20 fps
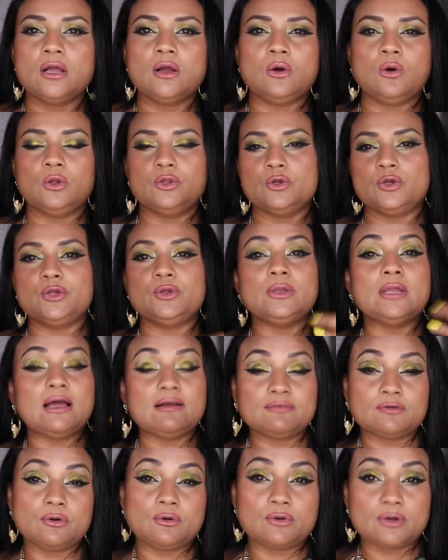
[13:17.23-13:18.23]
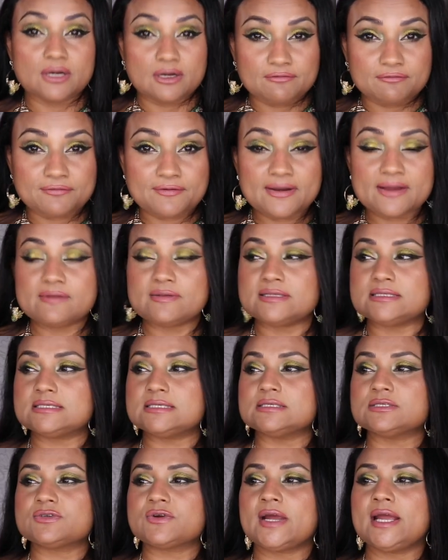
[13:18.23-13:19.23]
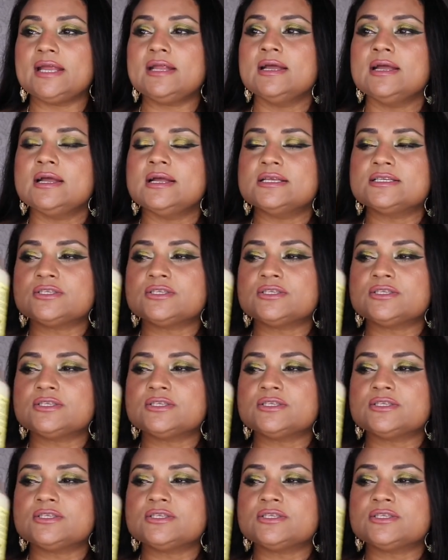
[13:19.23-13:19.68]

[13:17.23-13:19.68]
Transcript: although you love coconut fragrances, right?